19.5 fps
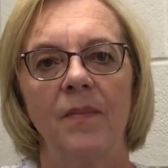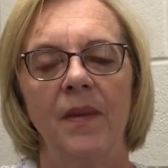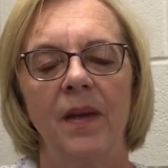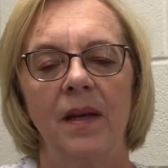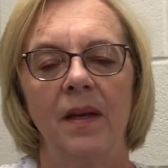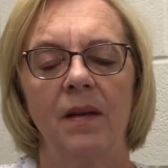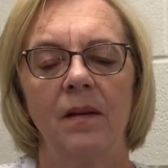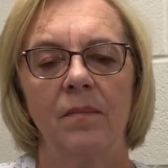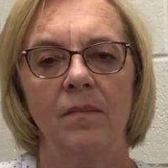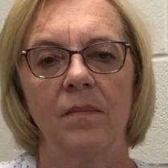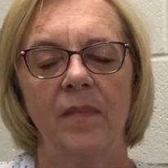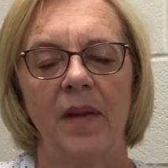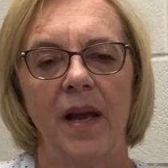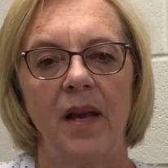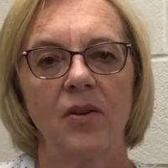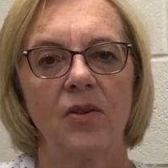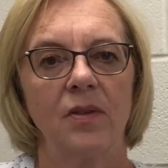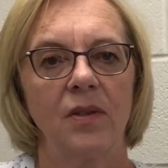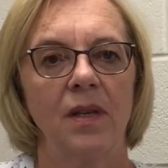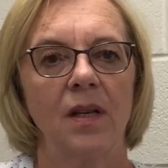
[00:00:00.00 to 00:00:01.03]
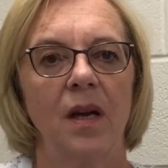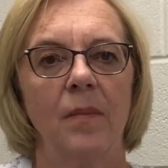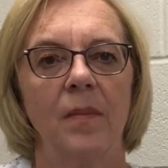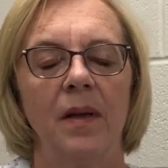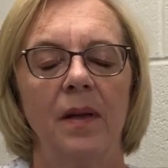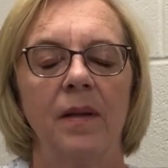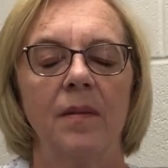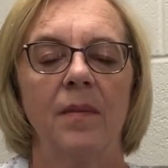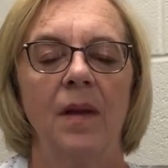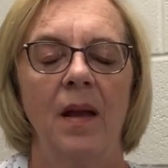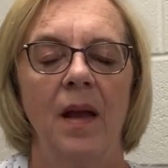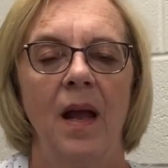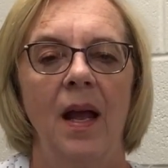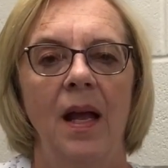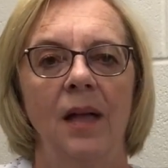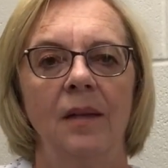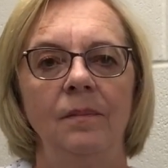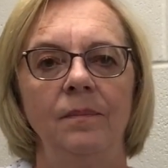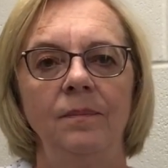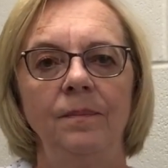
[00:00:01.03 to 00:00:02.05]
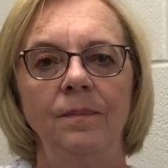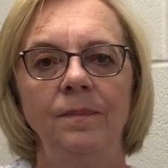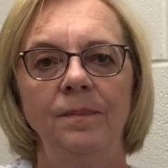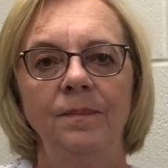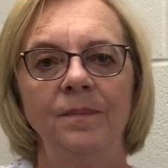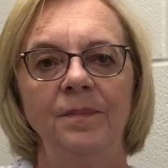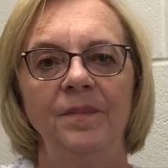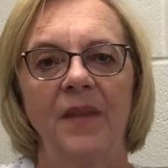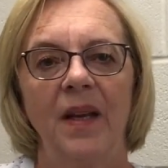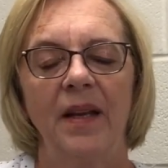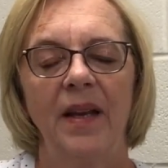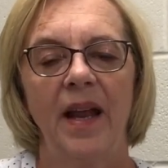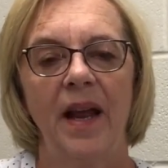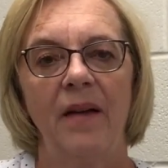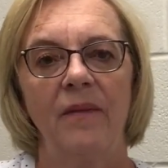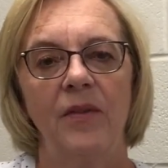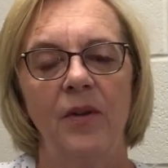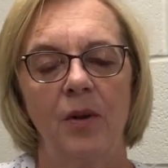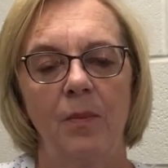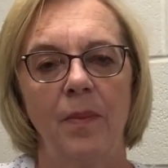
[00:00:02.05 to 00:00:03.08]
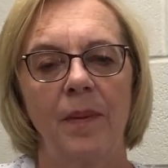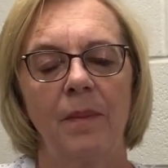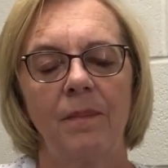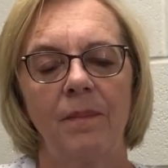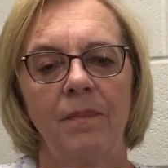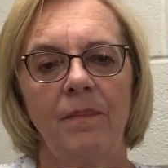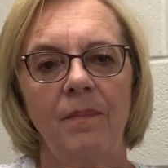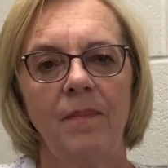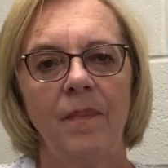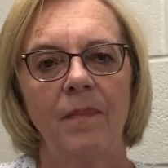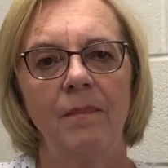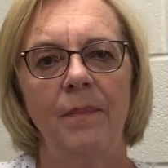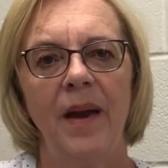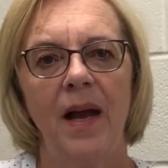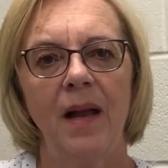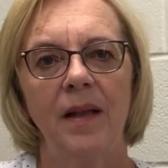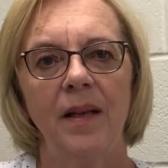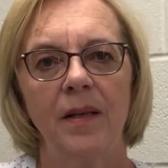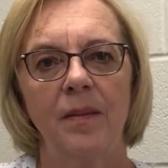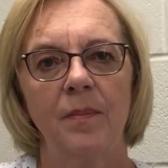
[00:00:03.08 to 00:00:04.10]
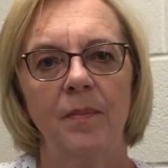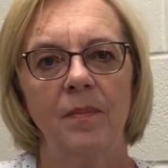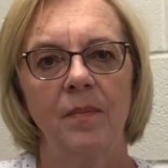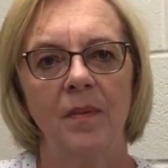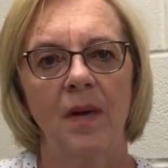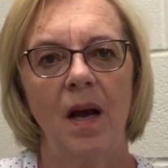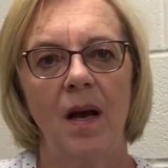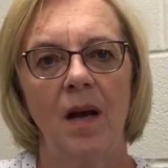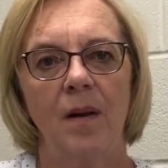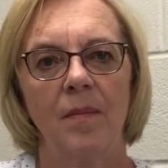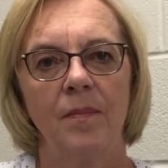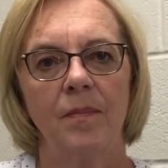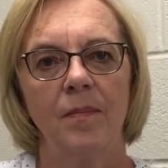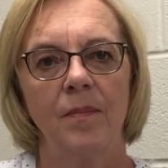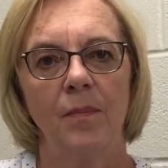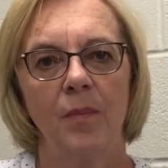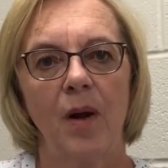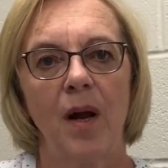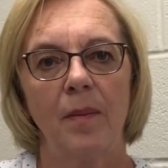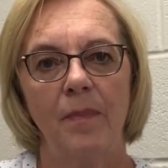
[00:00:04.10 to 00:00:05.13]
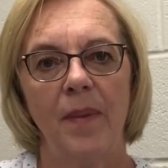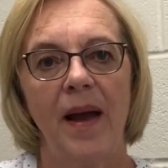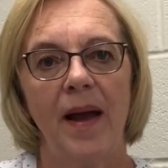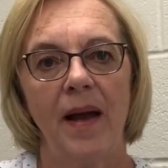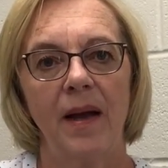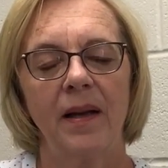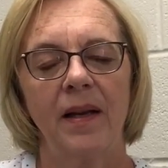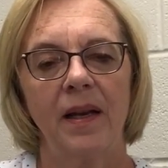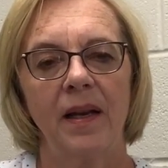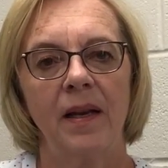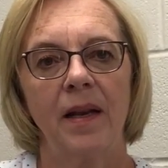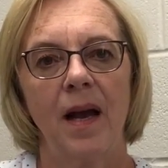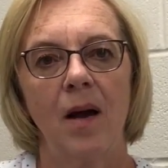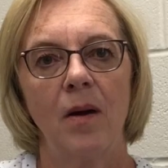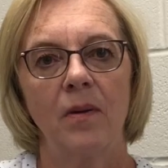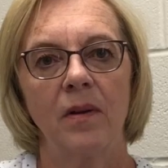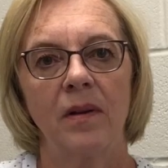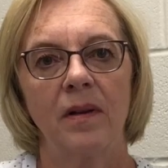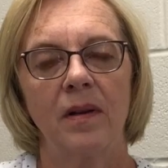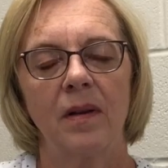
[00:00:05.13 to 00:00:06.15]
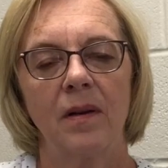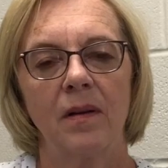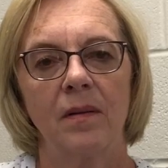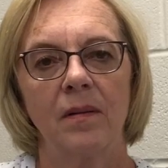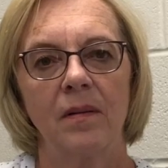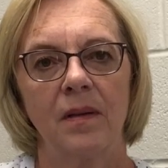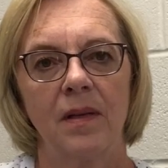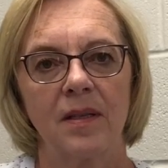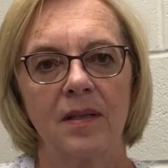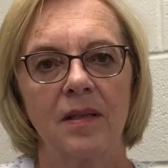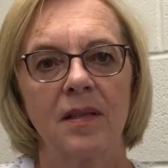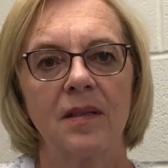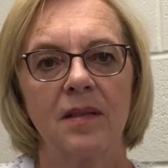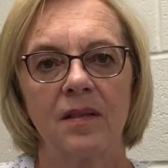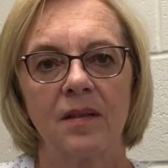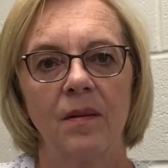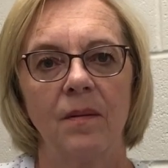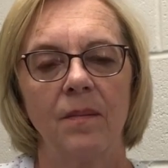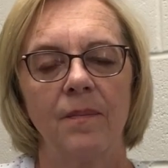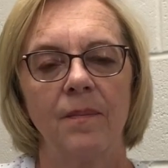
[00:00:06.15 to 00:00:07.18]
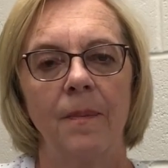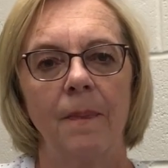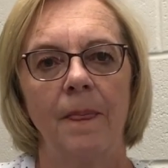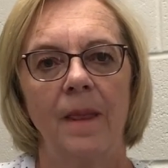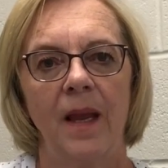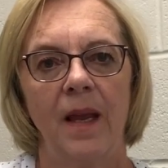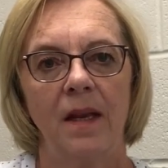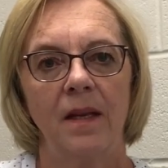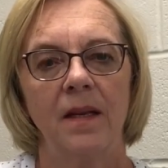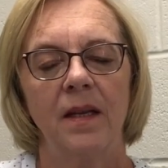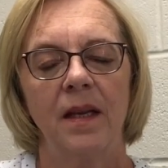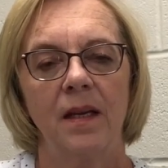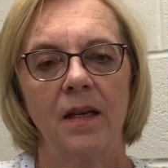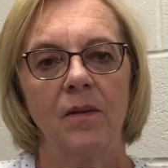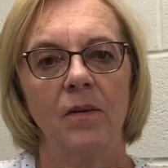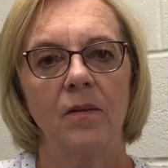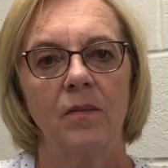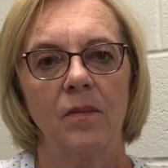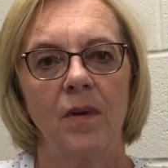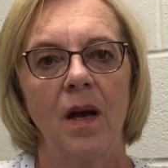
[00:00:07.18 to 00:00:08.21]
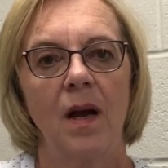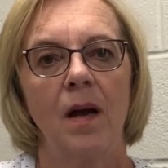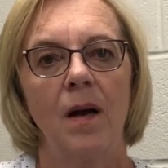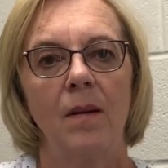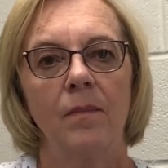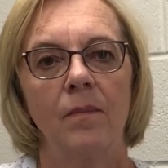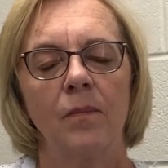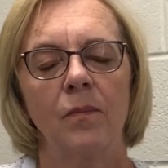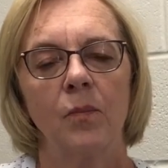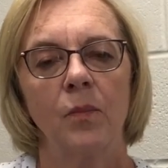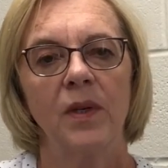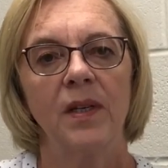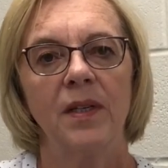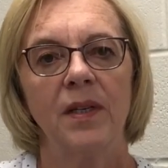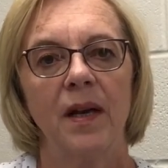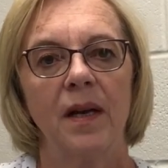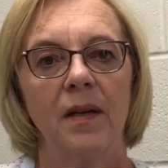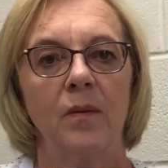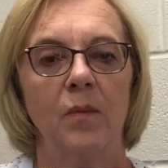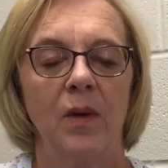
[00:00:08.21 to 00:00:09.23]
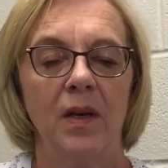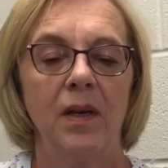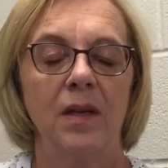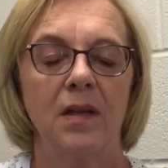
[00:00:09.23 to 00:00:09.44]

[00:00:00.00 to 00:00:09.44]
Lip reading: They can actually come in and have their ballot brought back and out of the system, and then redone.